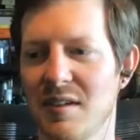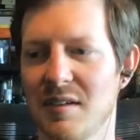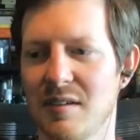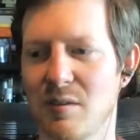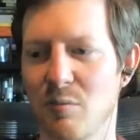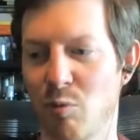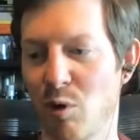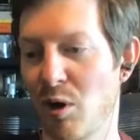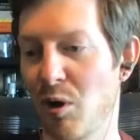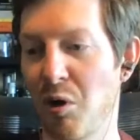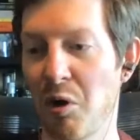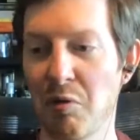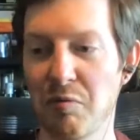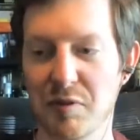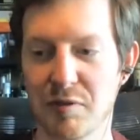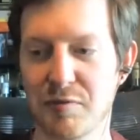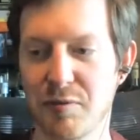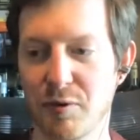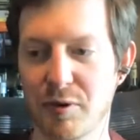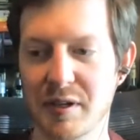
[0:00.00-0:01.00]

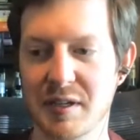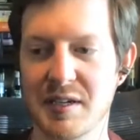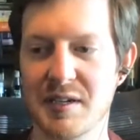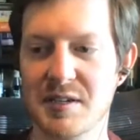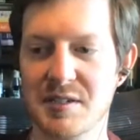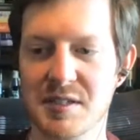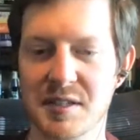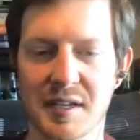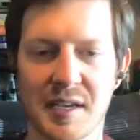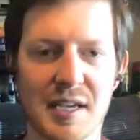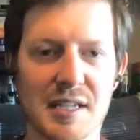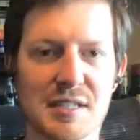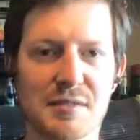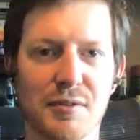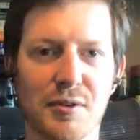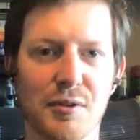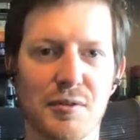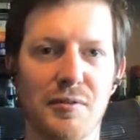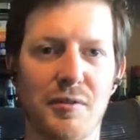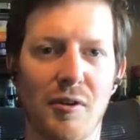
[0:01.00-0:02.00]
over 40 years in the case of
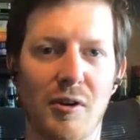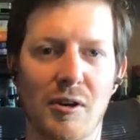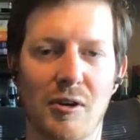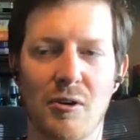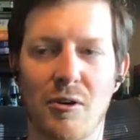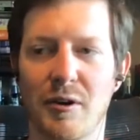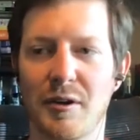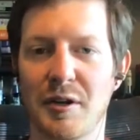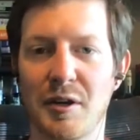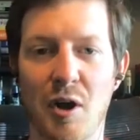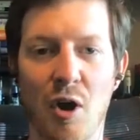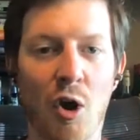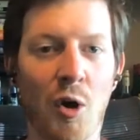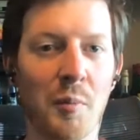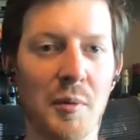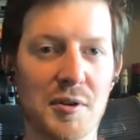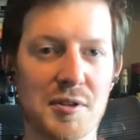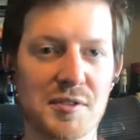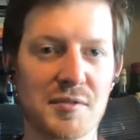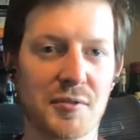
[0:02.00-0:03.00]
Old Foghorn and
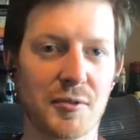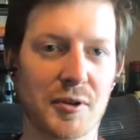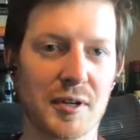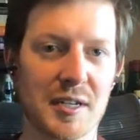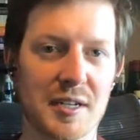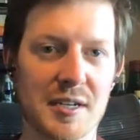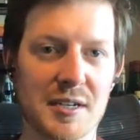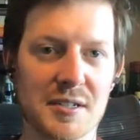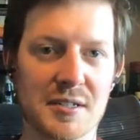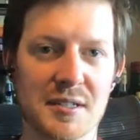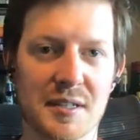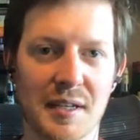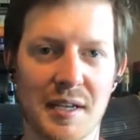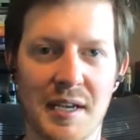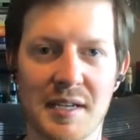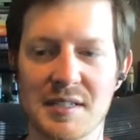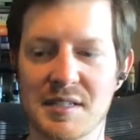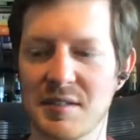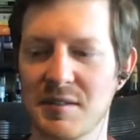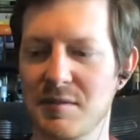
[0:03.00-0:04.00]
almost 40 years in the
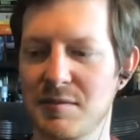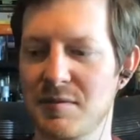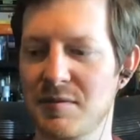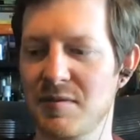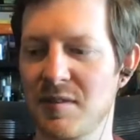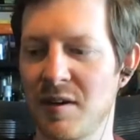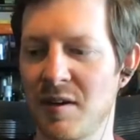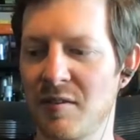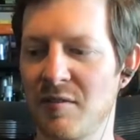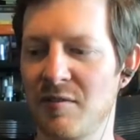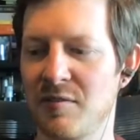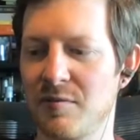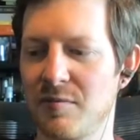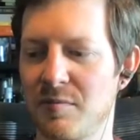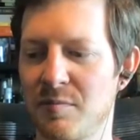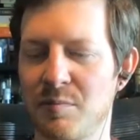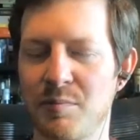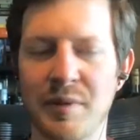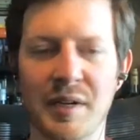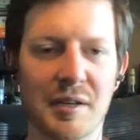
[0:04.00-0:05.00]
case of
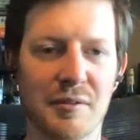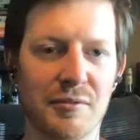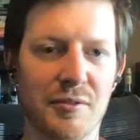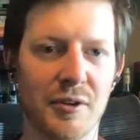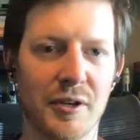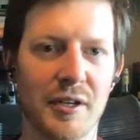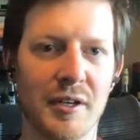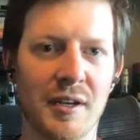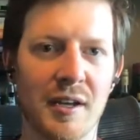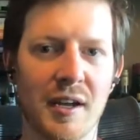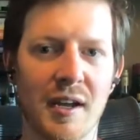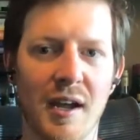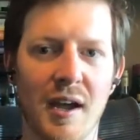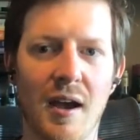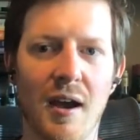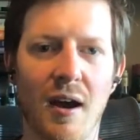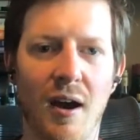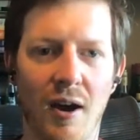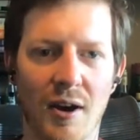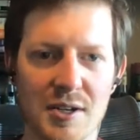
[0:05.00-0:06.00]
Bigfoot
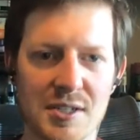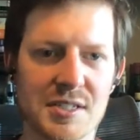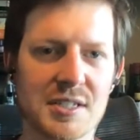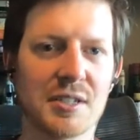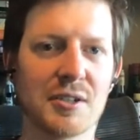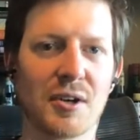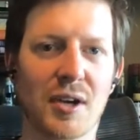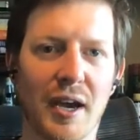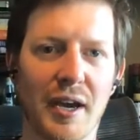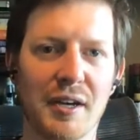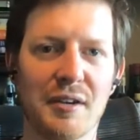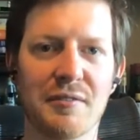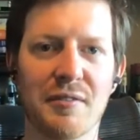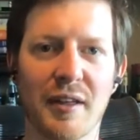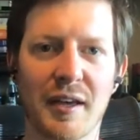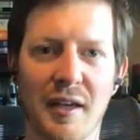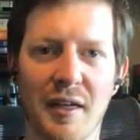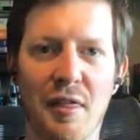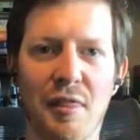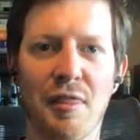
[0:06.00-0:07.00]
are still kind of
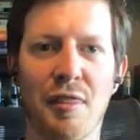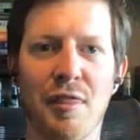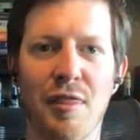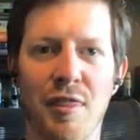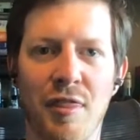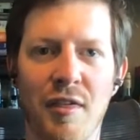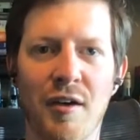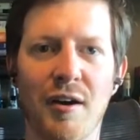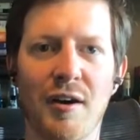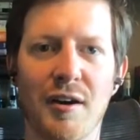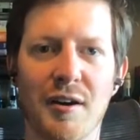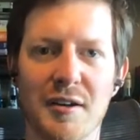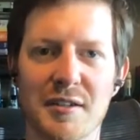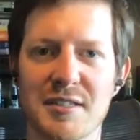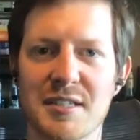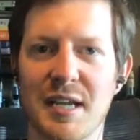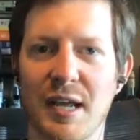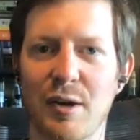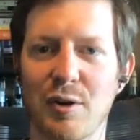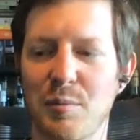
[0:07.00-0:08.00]
like the
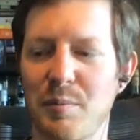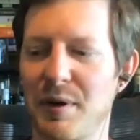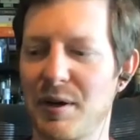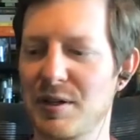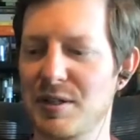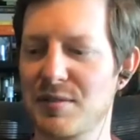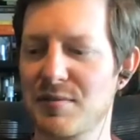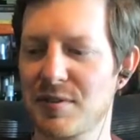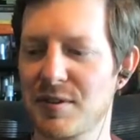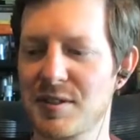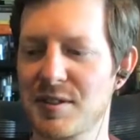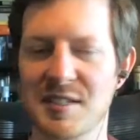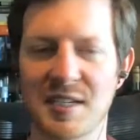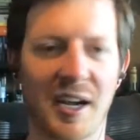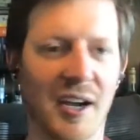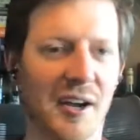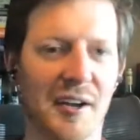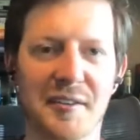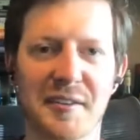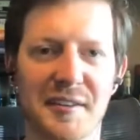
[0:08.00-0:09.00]
standard bearers for the
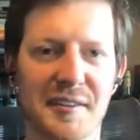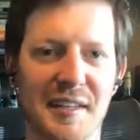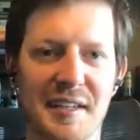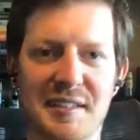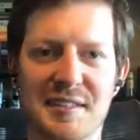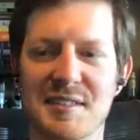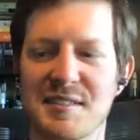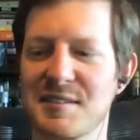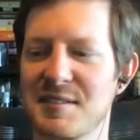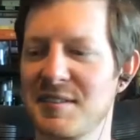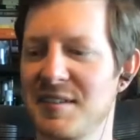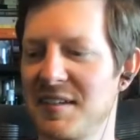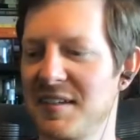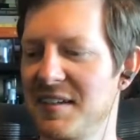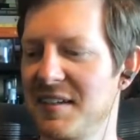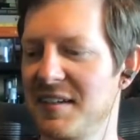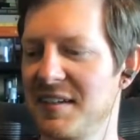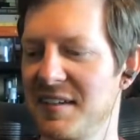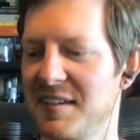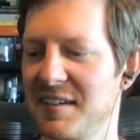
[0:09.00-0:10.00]
style. I think that's
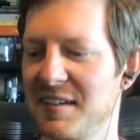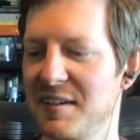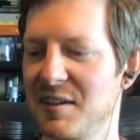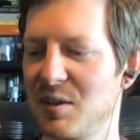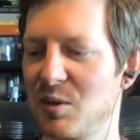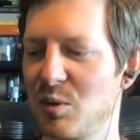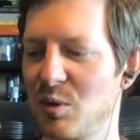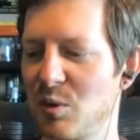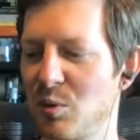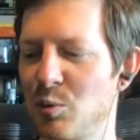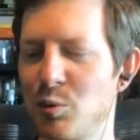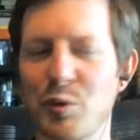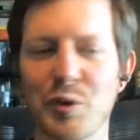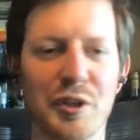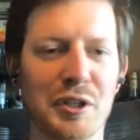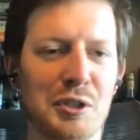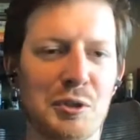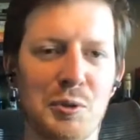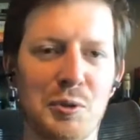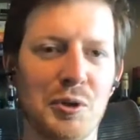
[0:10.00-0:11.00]

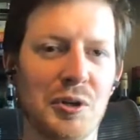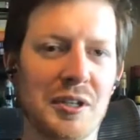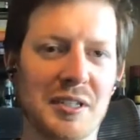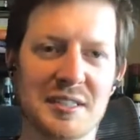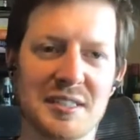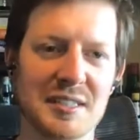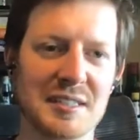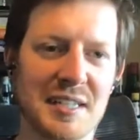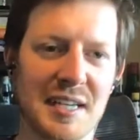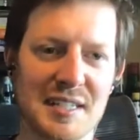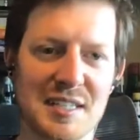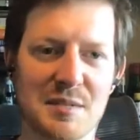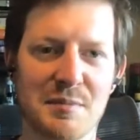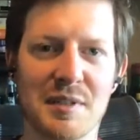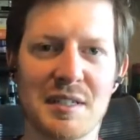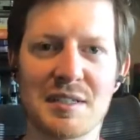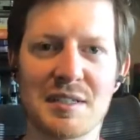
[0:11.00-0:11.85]
really cool, and it's a testament